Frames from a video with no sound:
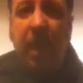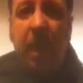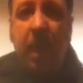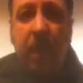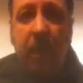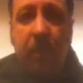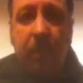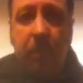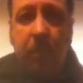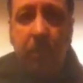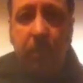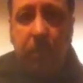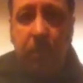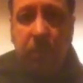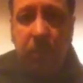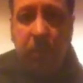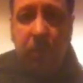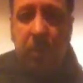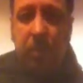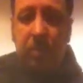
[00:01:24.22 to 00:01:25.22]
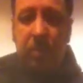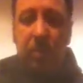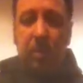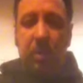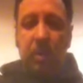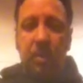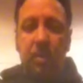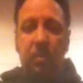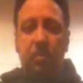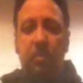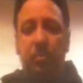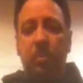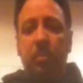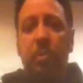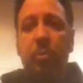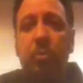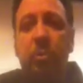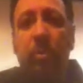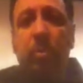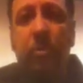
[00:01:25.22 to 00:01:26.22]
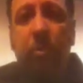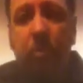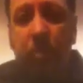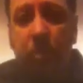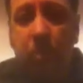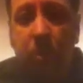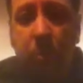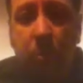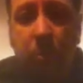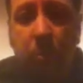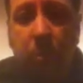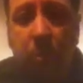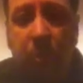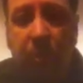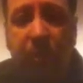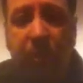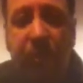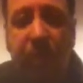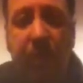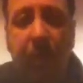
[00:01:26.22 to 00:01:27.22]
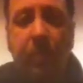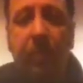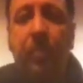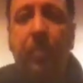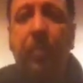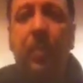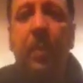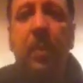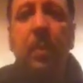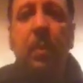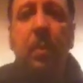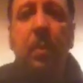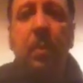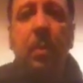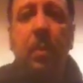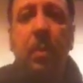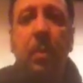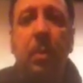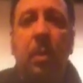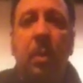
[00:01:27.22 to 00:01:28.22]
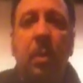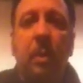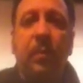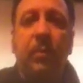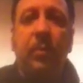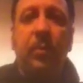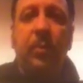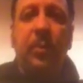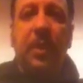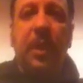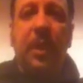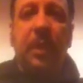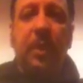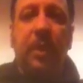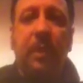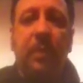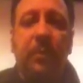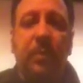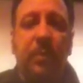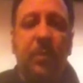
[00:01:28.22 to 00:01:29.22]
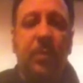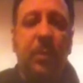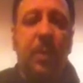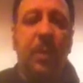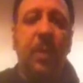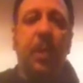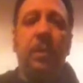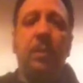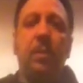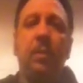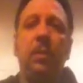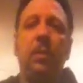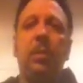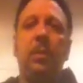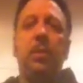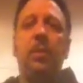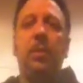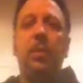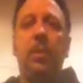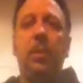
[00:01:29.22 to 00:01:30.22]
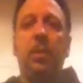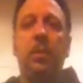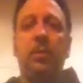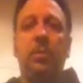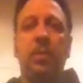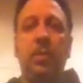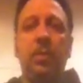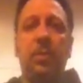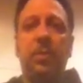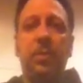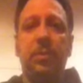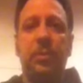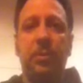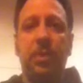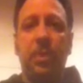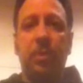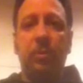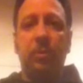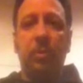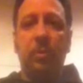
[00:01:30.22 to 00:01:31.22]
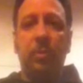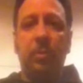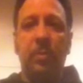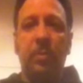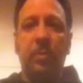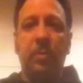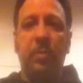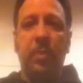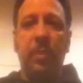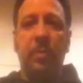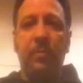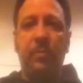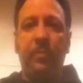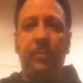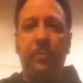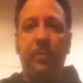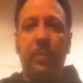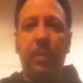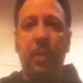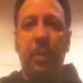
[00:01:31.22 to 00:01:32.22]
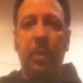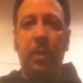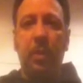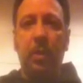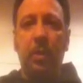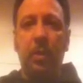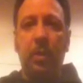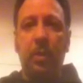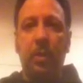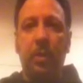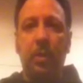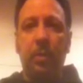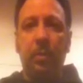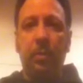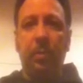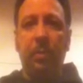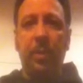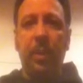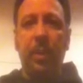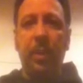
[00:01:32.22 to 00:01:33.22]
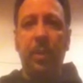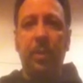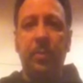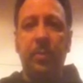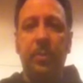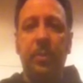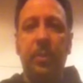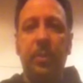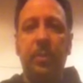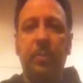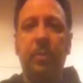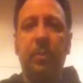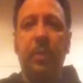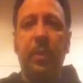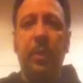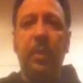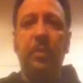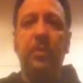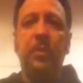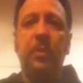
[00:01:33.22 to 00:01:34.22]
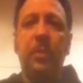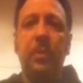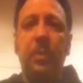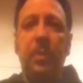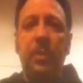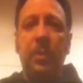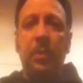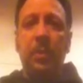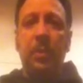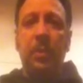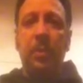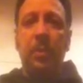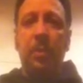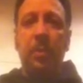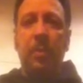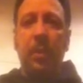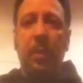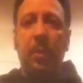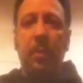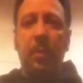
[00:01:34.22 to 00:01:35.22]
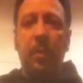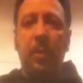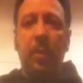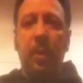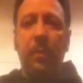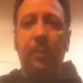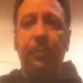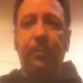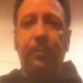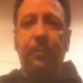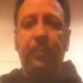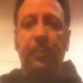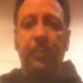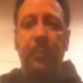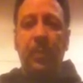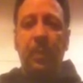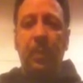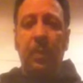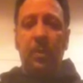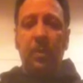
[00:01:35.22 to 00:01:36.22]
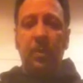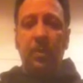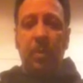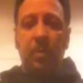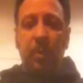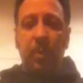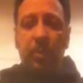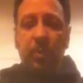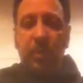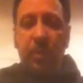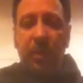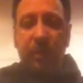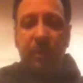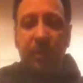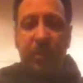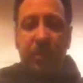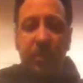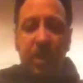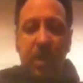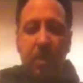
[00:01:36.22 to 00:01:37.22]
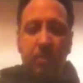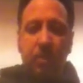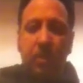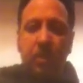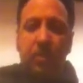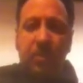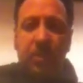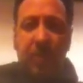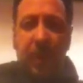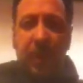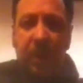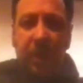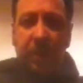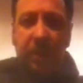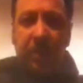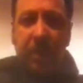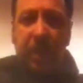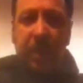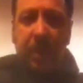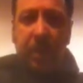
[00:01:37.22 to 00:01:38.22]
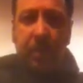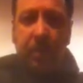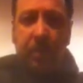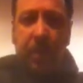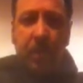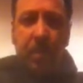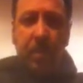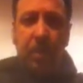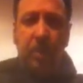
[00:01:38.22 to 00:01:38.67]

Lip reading: high. This is the general rule of thumb if you're standing. If you're sitting, as long as the snare drum is above your thighs and your knees, you'll be good to go. So once you have the snare drum stand set up,